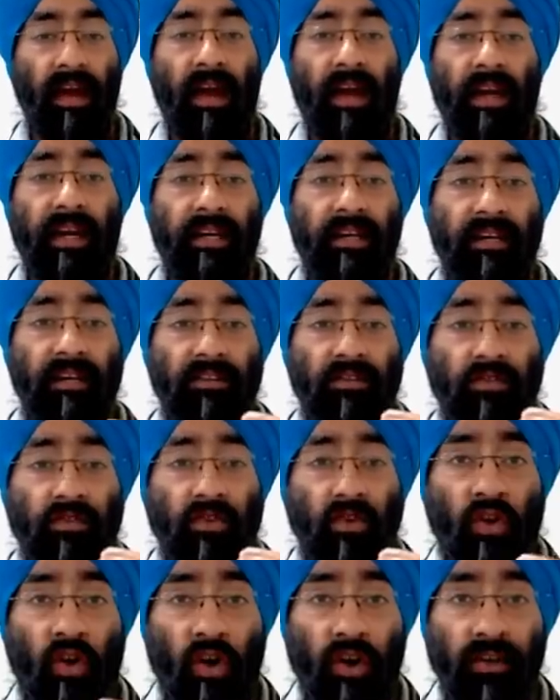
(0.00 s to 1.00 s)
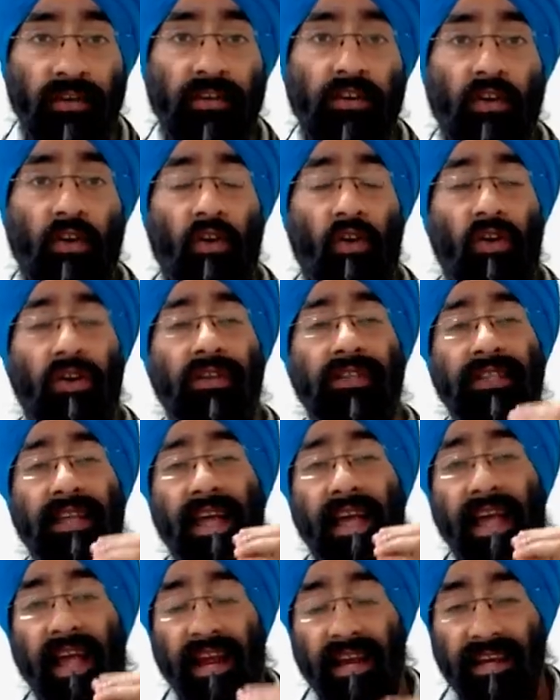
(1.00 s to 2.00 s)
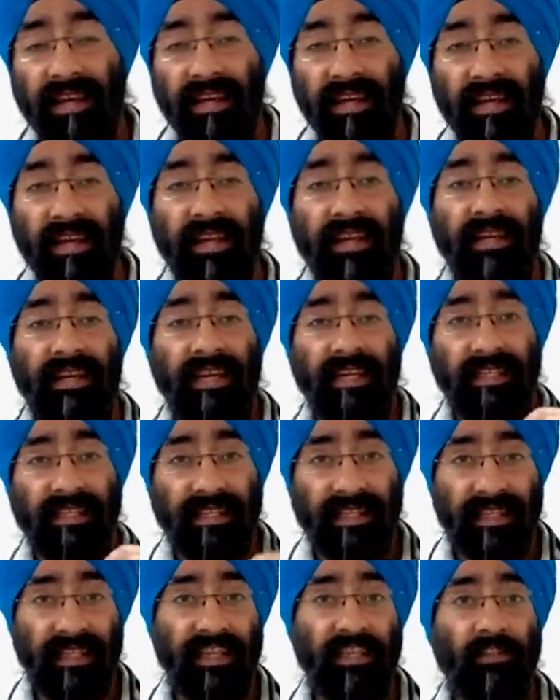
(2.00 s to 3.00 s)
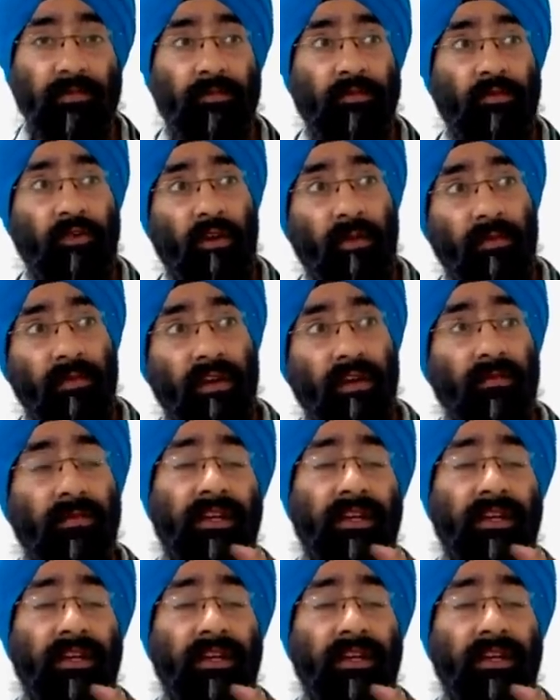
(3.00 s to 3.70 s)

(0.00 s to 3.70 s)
It does not cause any laziness problem.